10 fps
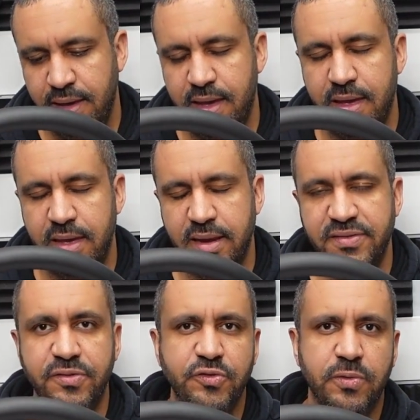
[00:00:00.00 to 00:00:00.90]
And
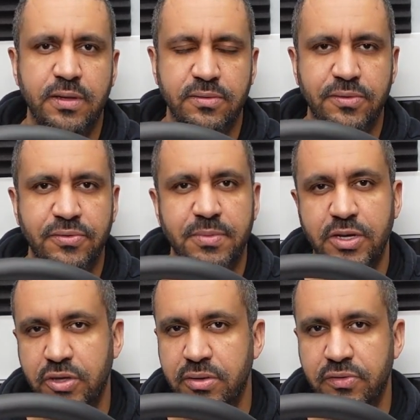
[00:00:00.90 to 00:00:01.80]
as usual, I'll go through my
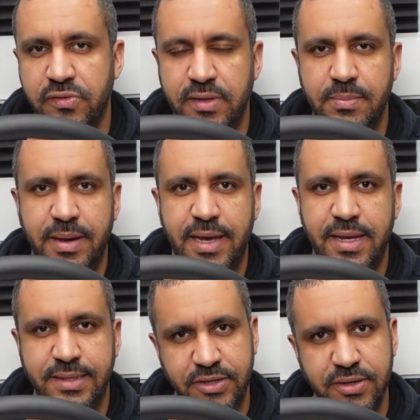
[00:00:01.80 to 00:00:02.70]
good, neutral, and
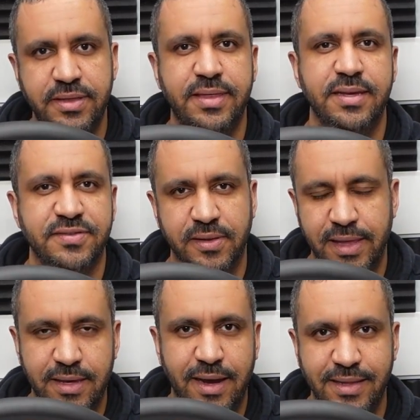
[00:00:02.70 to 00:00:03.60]
bad. Good, things
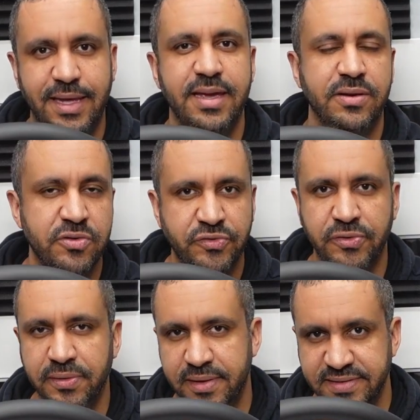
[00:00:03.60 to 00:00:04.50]
I like.
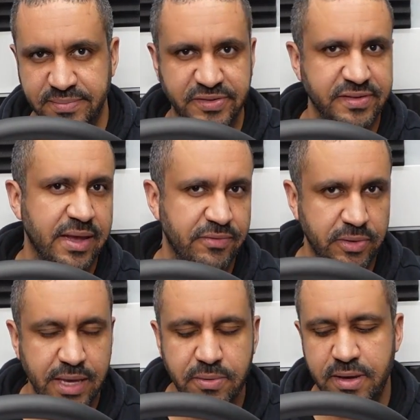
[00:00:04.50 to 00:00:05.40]
Neutral, things I'm just kind of
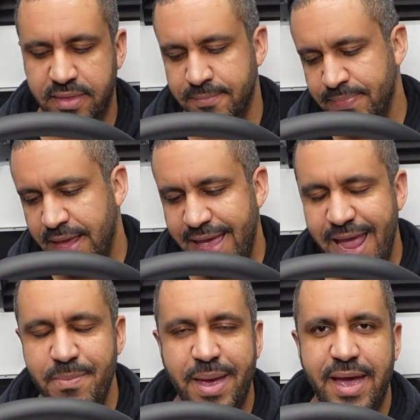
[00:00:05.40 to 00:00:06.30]
okay with.
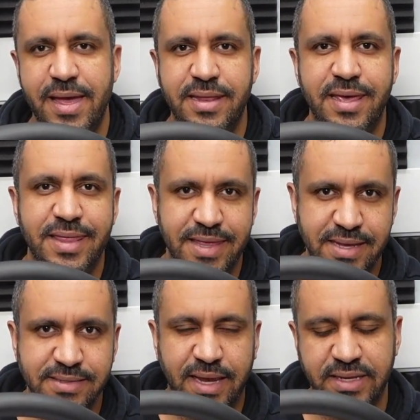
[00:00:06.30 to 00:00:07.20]
And bad,
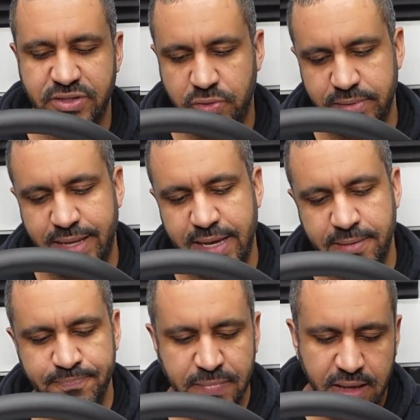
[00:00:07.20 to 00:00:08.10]
things I don't like.
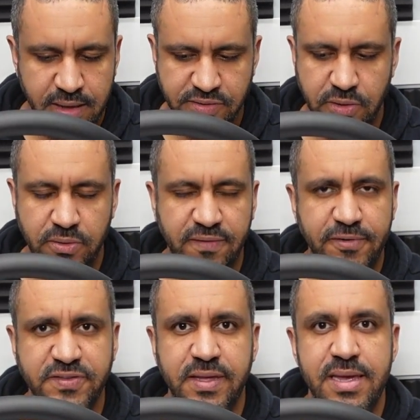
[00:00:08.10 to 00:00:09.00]
So the
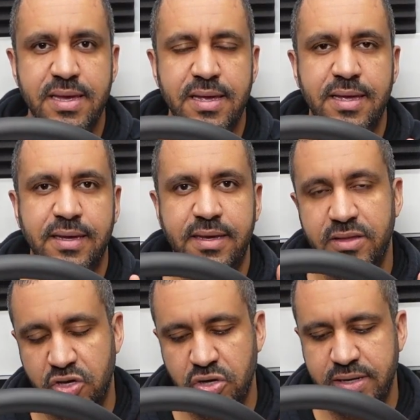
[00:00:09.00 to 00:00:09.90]
first thing in
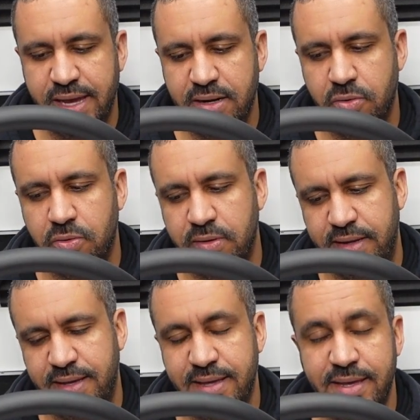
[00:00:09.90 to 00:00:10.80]
the good
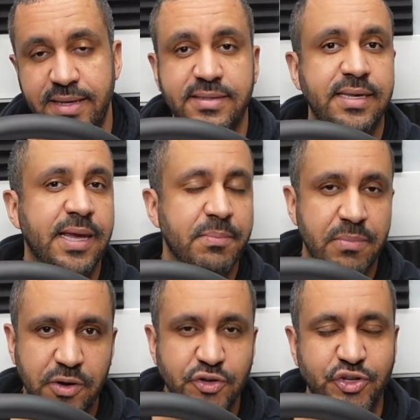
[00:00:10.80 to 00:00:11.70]
category is the
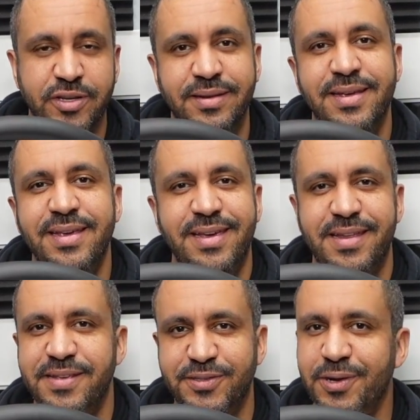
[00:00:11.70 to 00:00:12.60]
immersion.
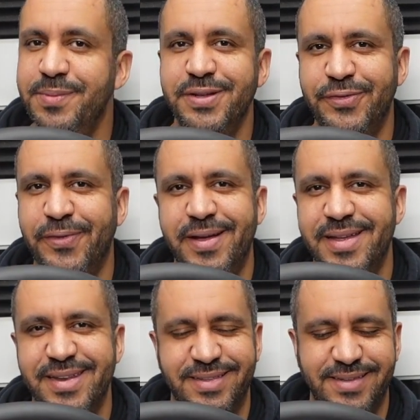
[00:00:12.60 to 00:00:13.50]
It is so much
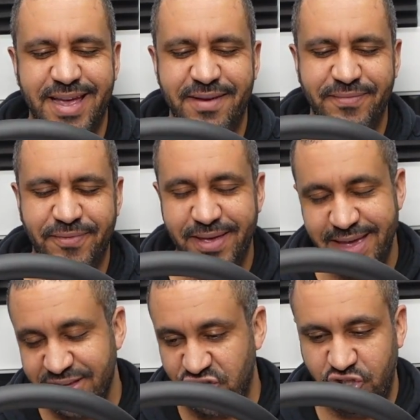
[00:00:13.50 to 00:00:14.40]
fun to have
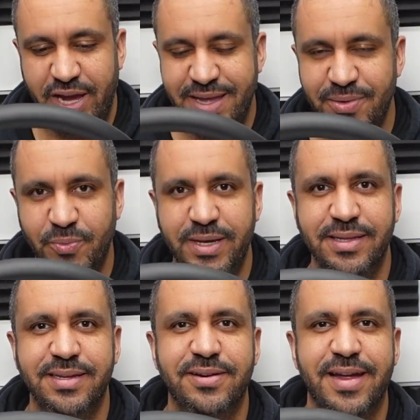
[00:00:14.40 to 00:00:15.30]
a giant
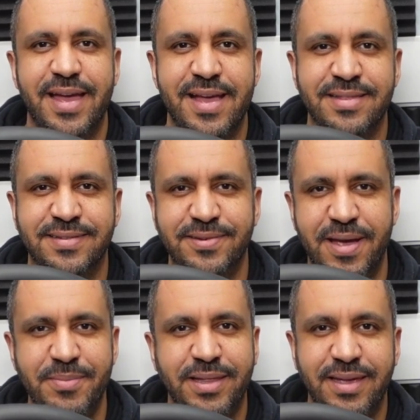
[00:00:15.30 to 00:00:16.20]
wheel in your hands to
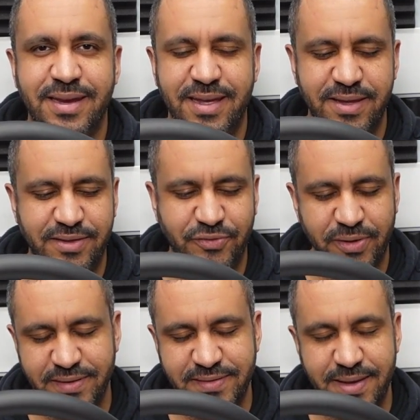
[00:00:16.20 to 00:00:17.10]
emulate a
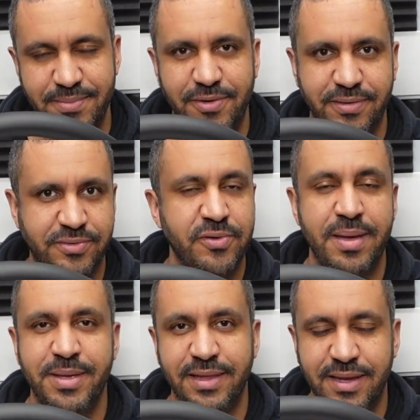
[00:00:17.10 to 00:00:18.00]
truck sim, or to
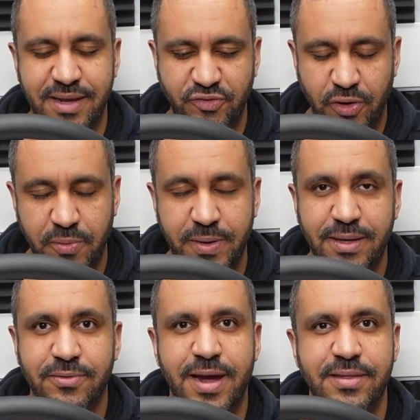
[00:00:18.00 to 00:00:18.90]
emulate a truck
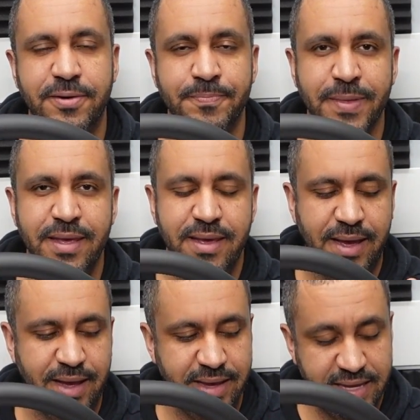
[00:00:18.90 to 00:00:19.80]
wheel rather,
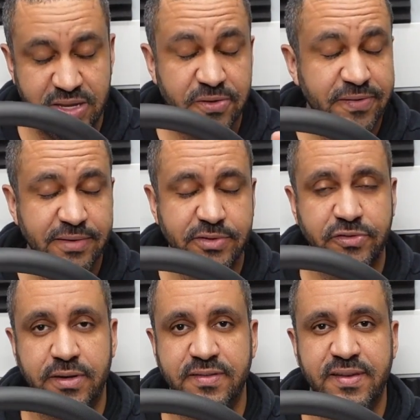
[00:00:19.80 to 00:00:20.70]
in your favorite
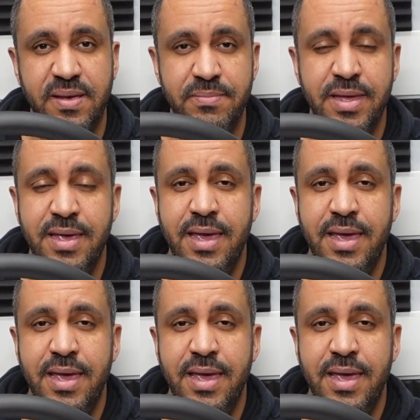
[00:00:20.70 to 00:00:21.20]
truck sim.